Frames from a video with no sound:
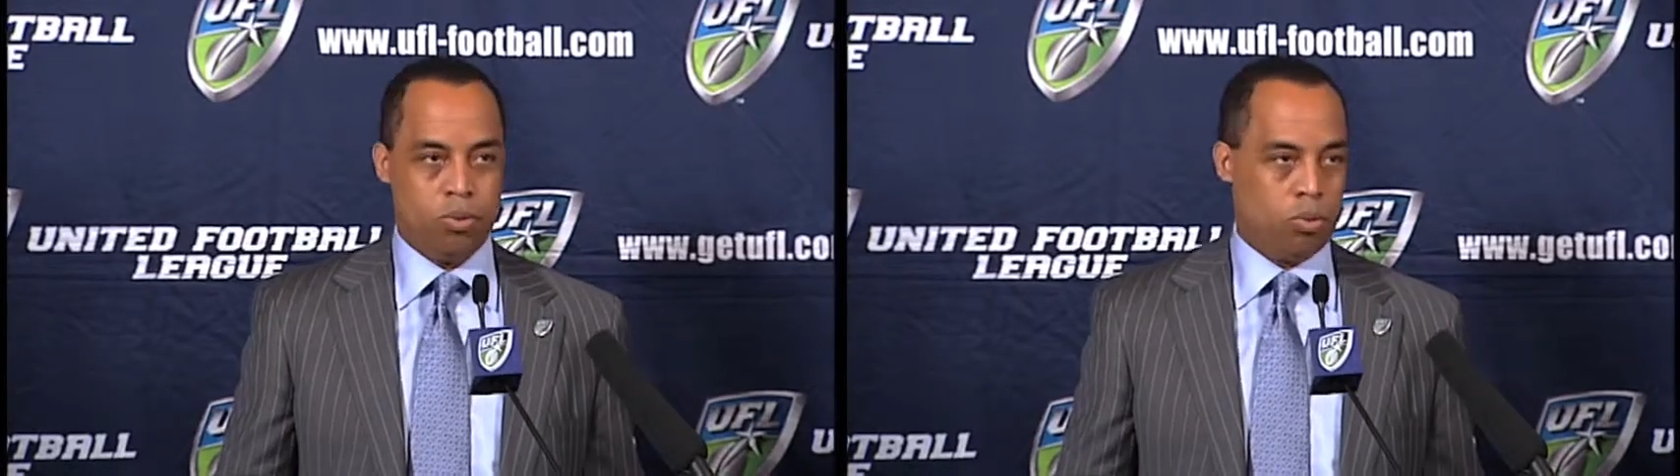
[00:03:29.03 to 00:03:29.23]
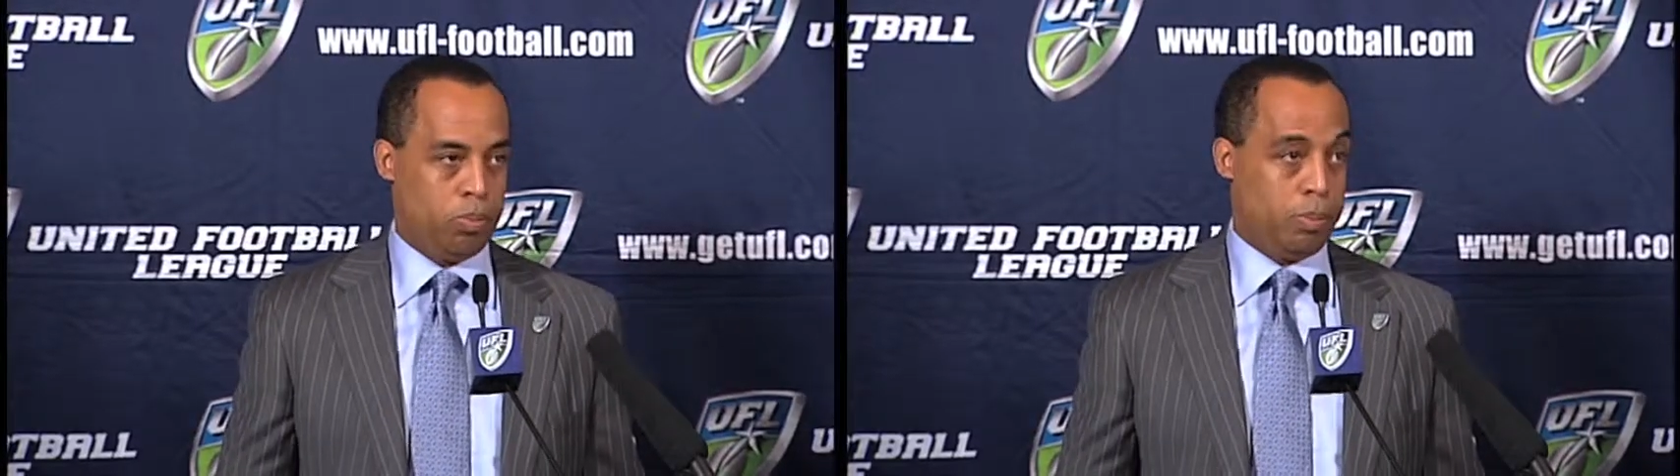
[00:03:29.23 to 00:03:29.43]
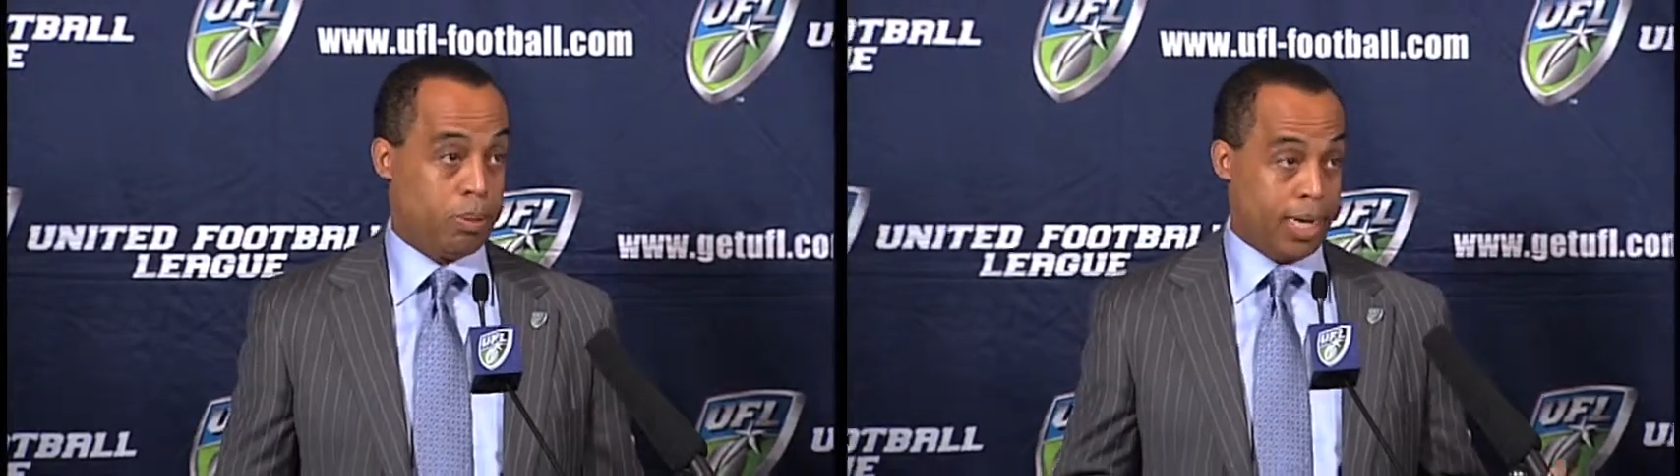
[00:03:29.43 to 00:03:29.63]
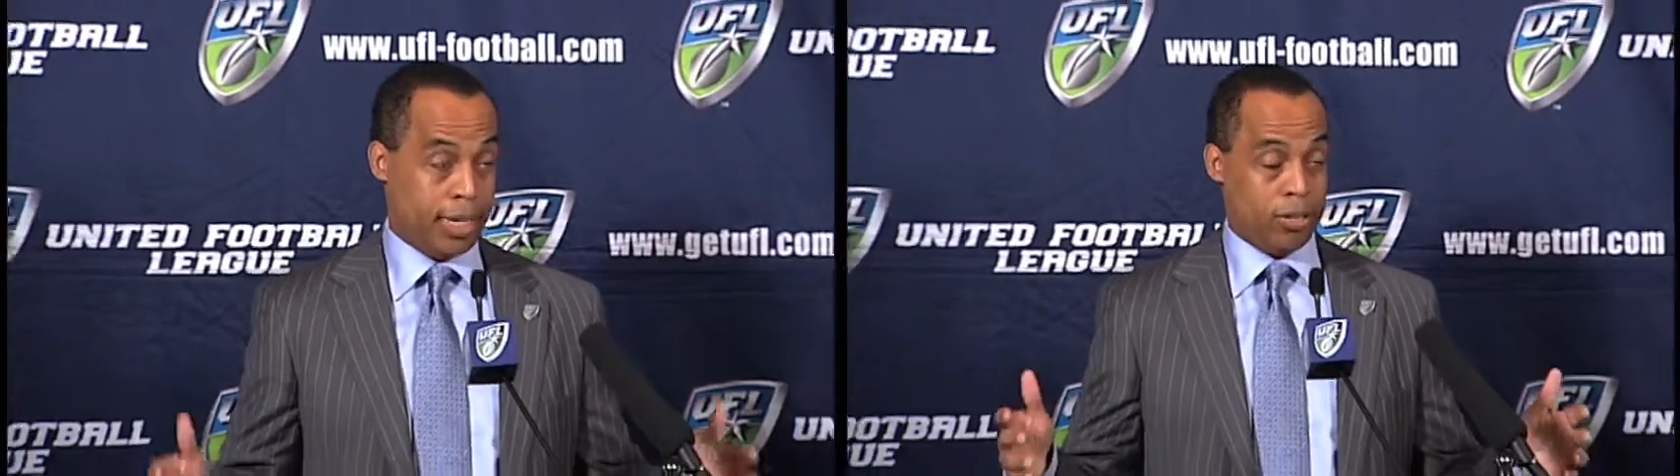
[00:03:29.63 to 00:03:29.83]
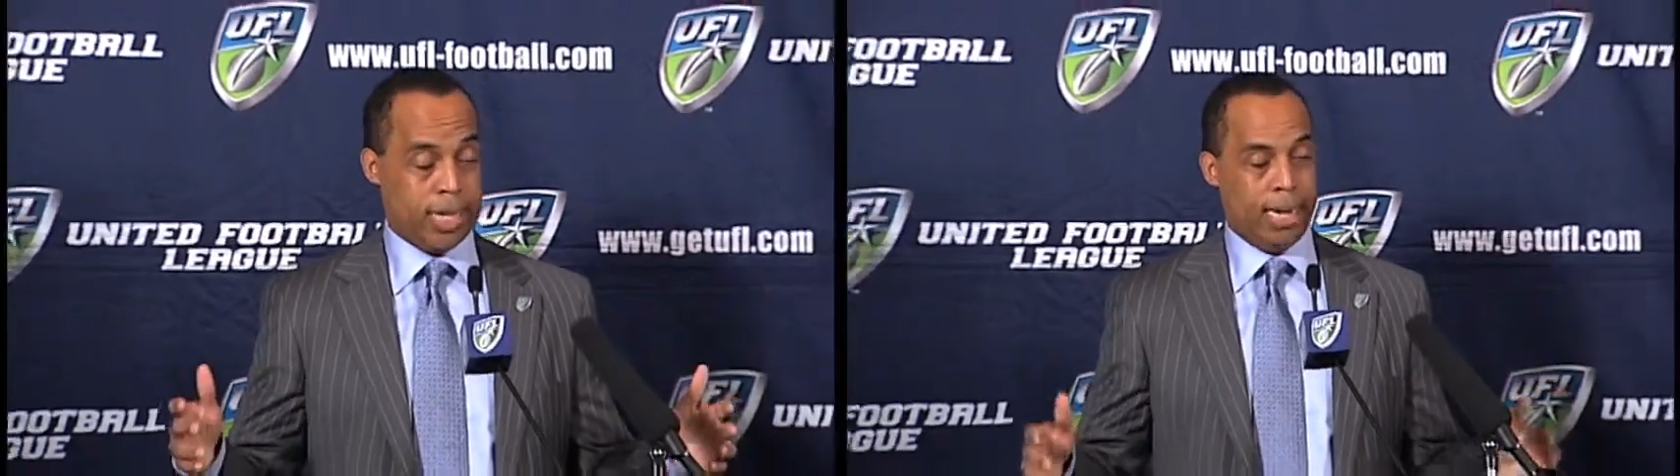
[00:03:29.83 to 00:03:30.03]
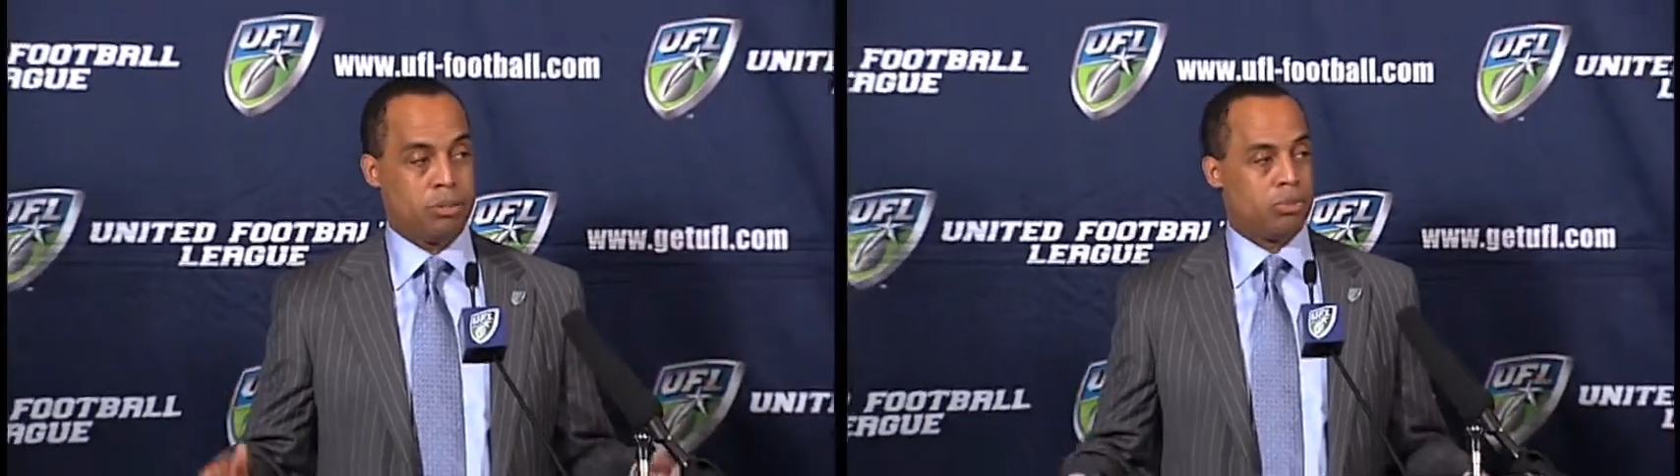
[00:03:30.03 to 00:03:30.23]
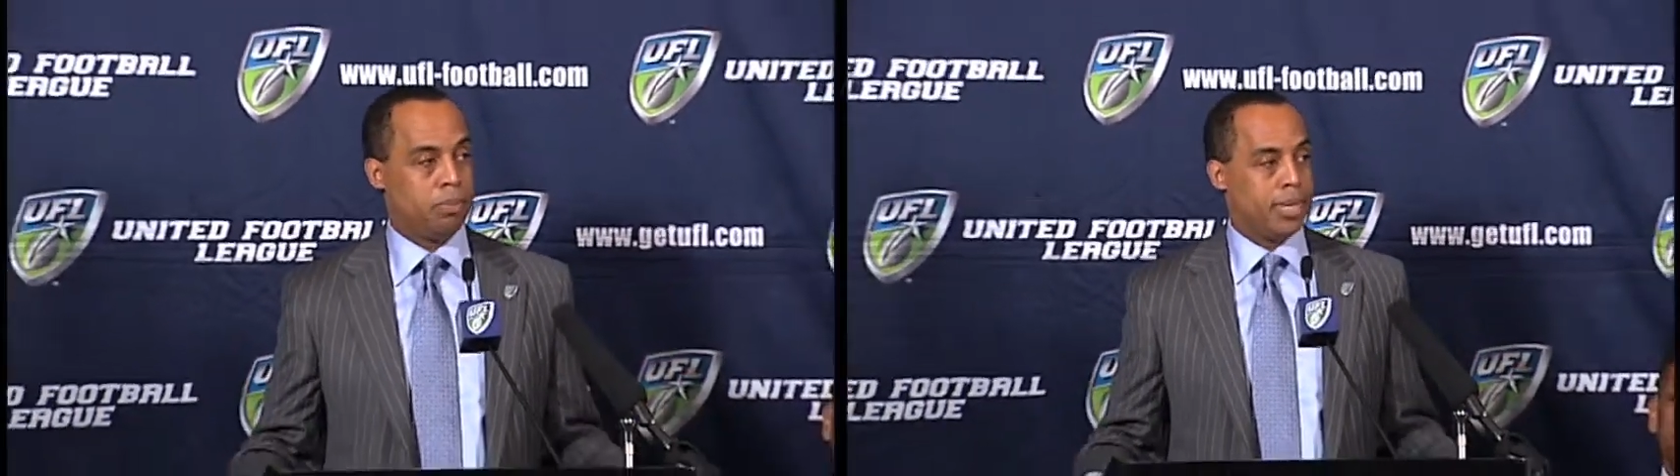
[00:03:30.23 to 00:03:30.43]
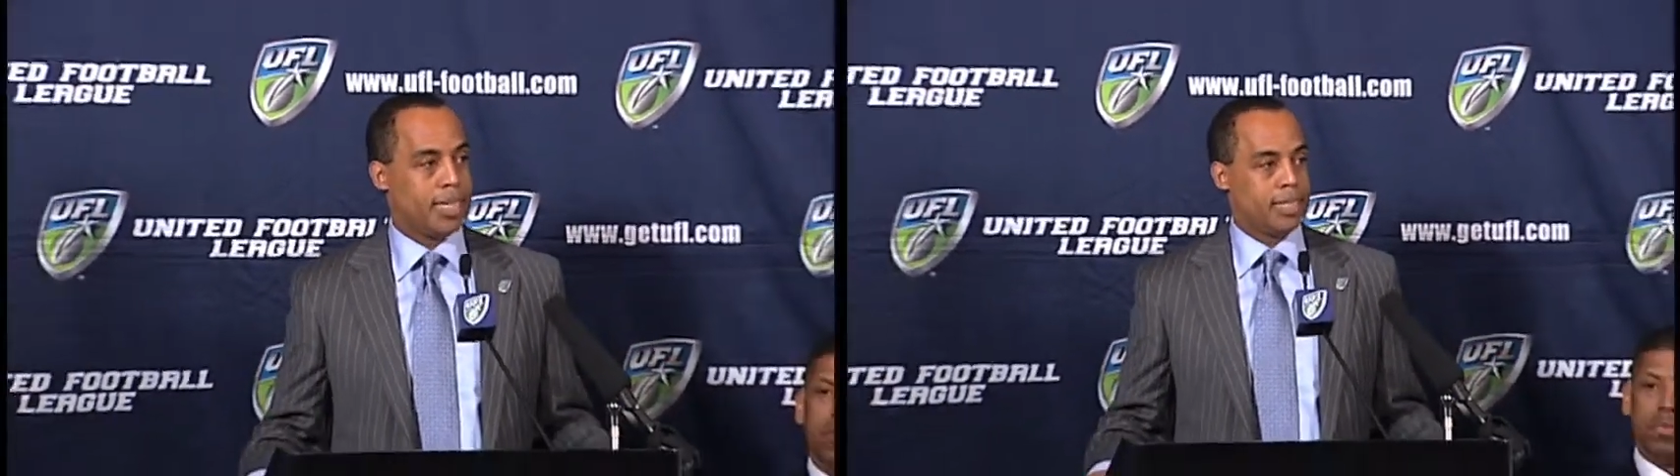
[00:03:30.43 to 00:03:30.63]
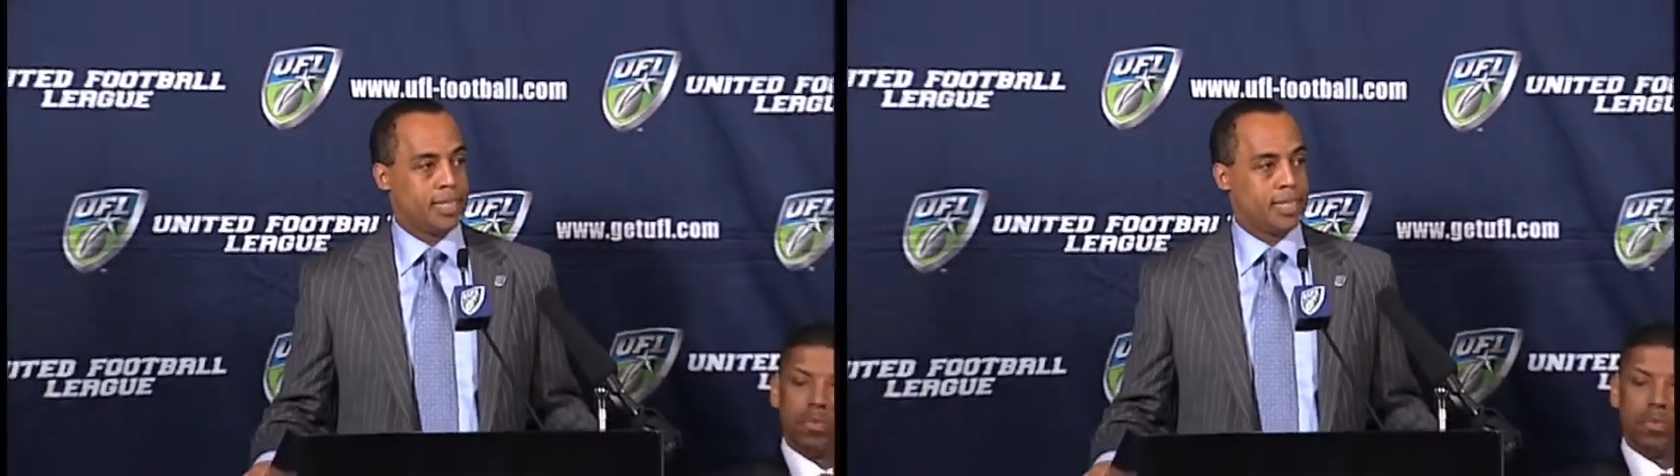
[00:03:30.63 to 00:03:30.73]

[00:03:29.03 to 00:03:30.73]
where we'll be playing our games, we're making